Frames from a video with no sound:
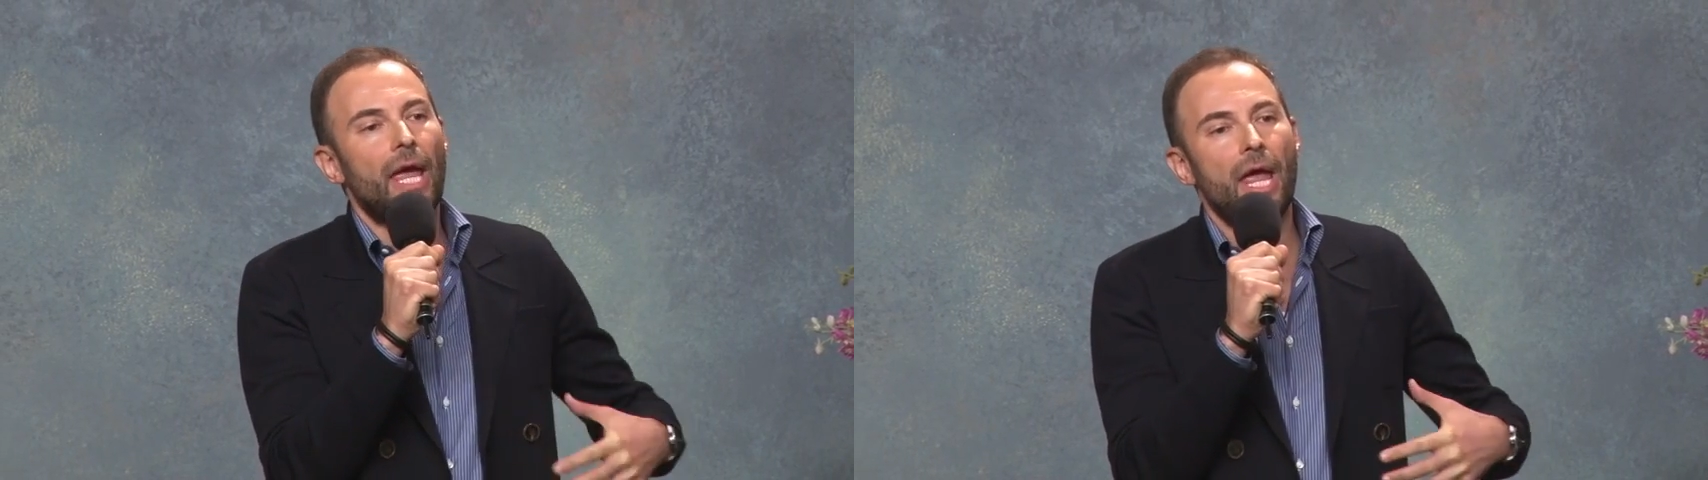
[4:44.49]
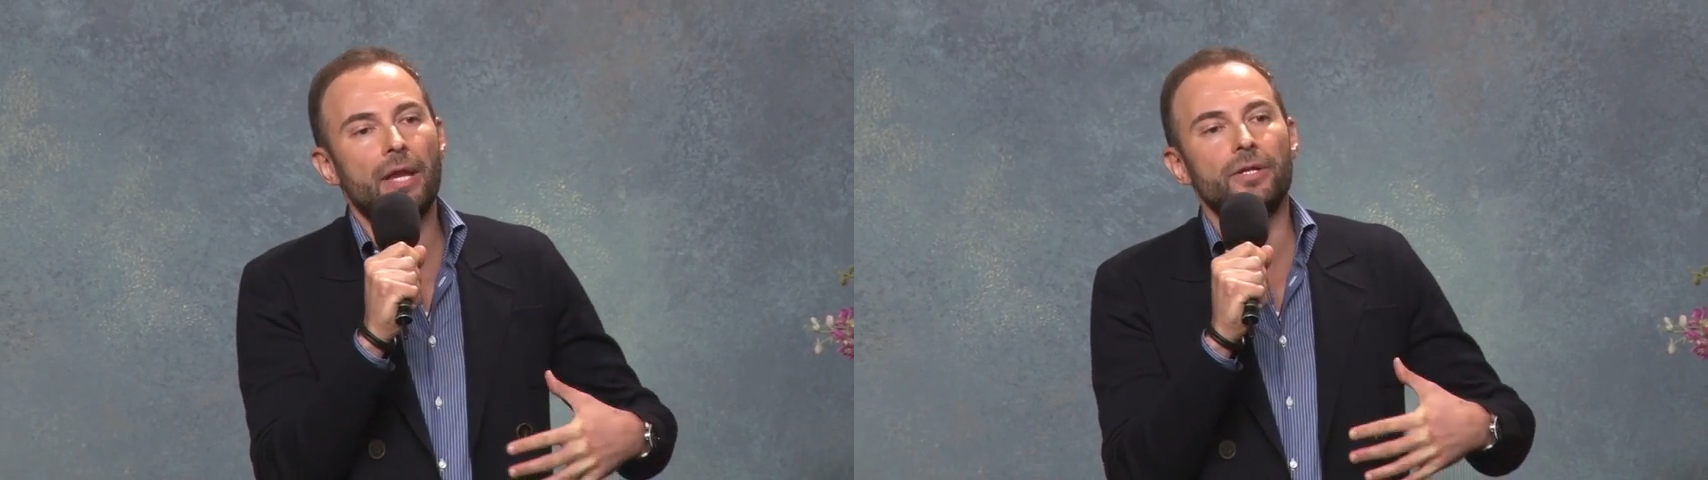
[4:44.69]

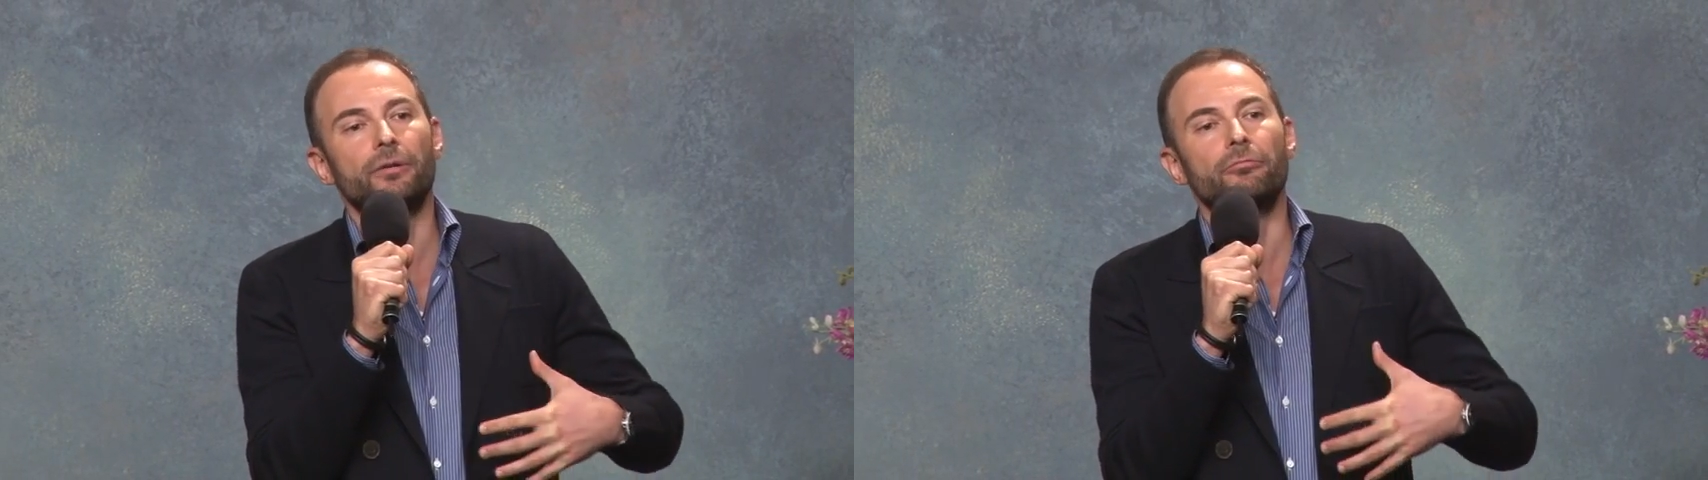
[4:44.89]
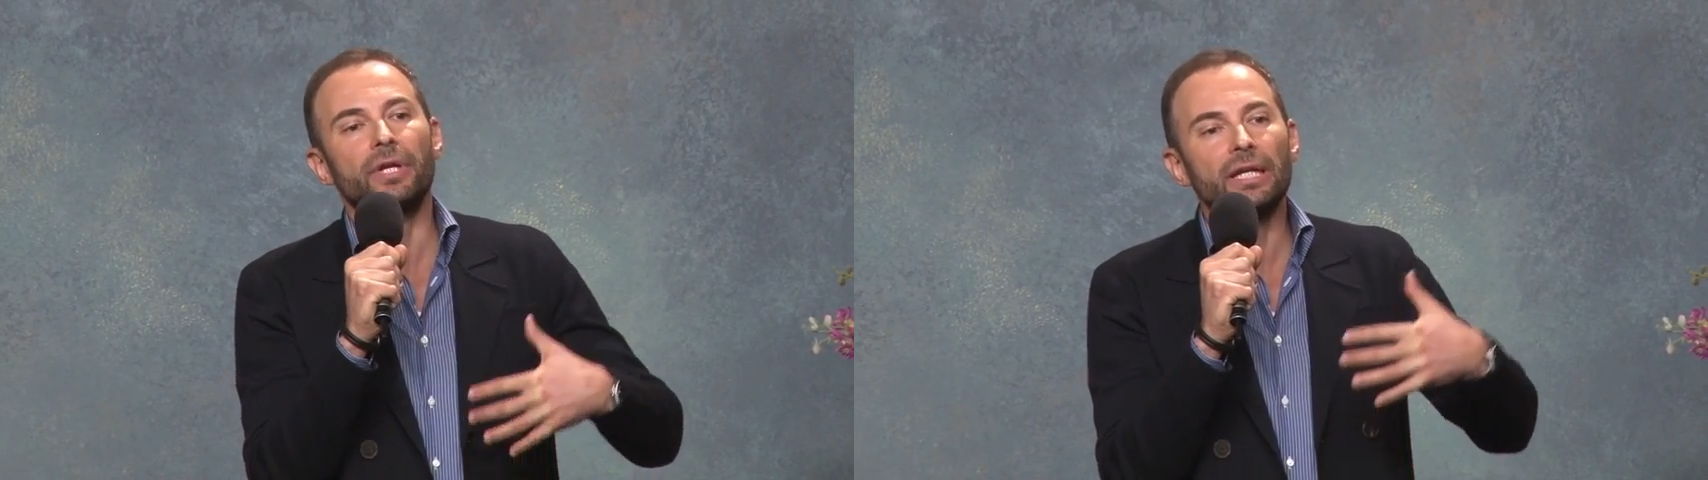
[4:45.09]
and
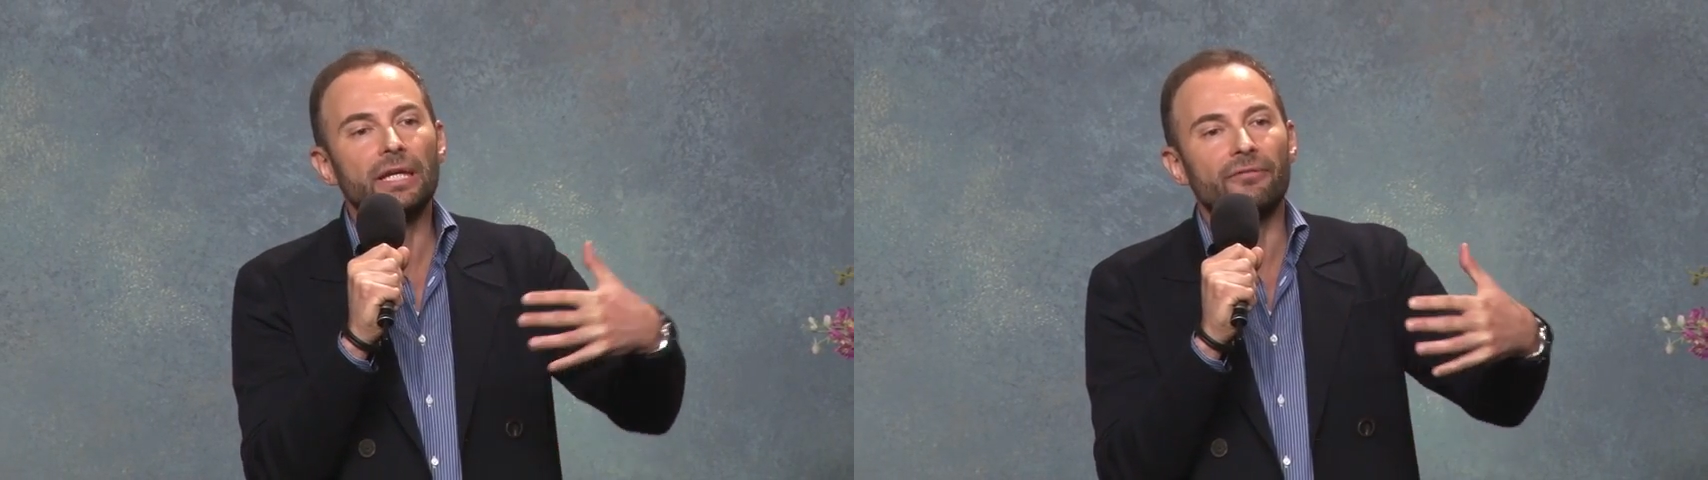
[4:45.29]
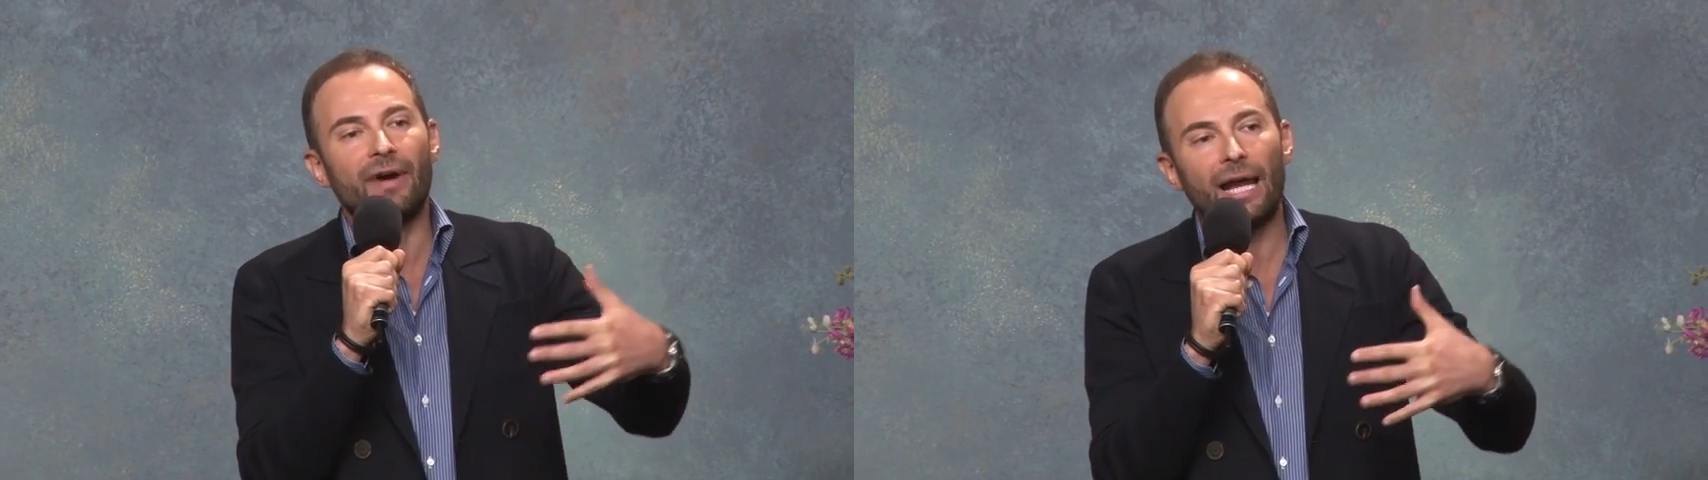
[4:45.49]

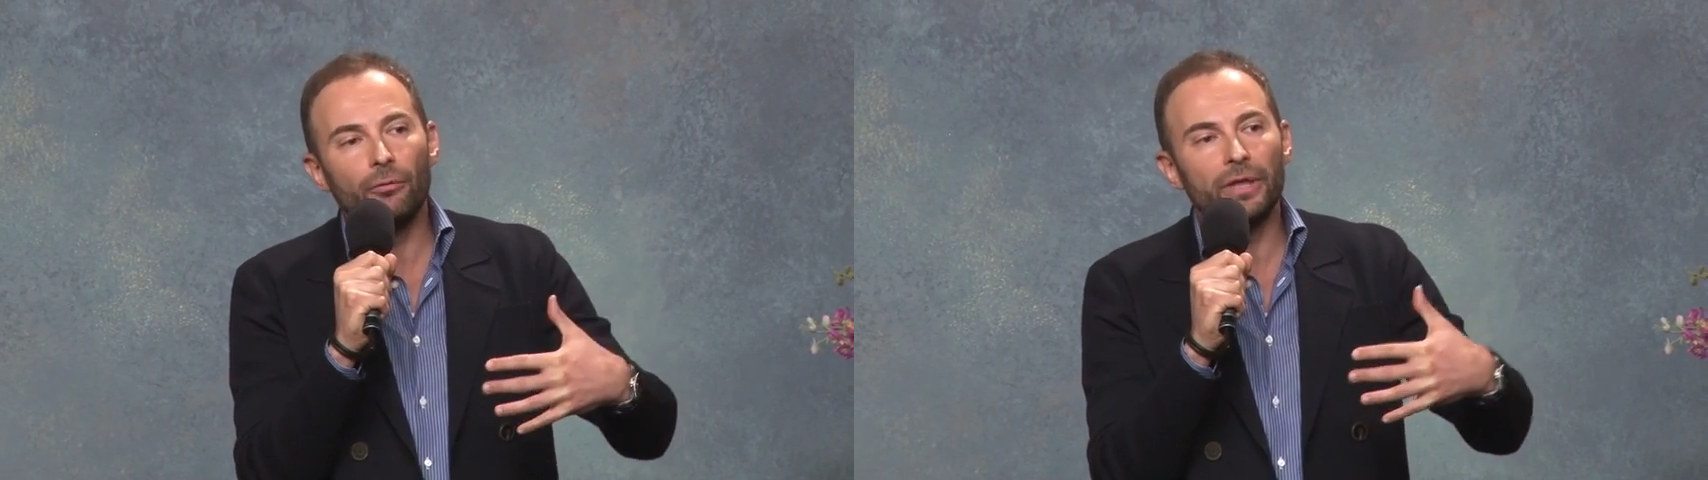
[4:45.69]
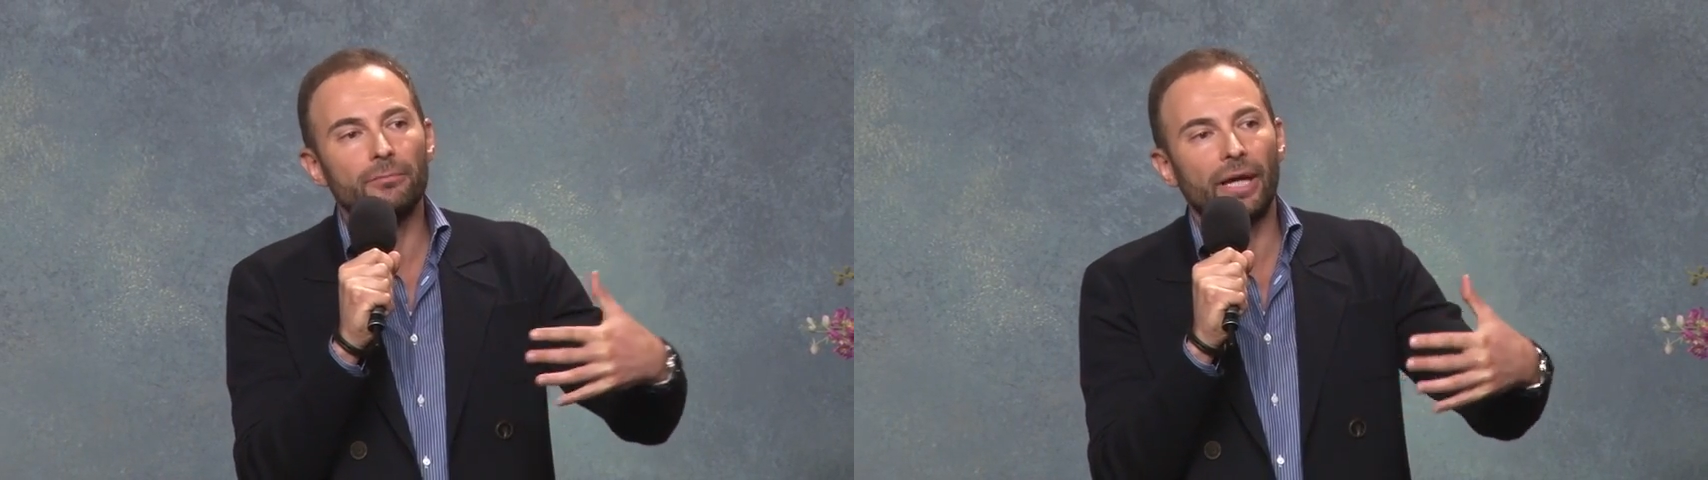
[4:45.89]

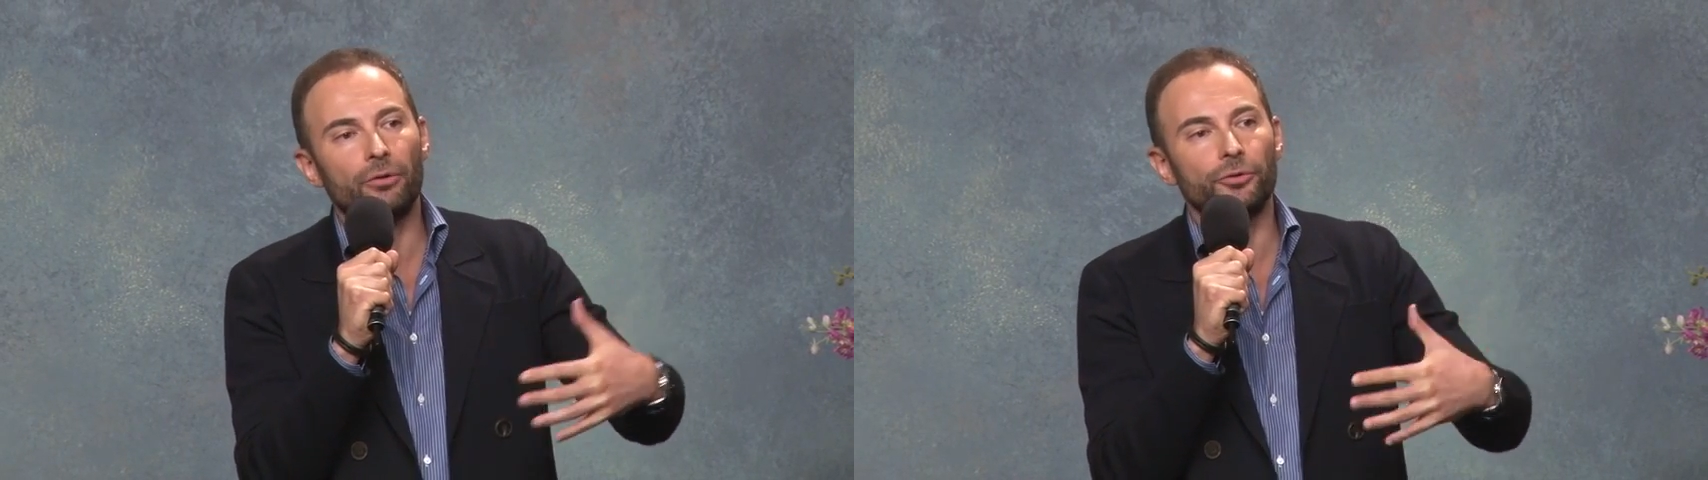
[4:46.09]
re-evaluate my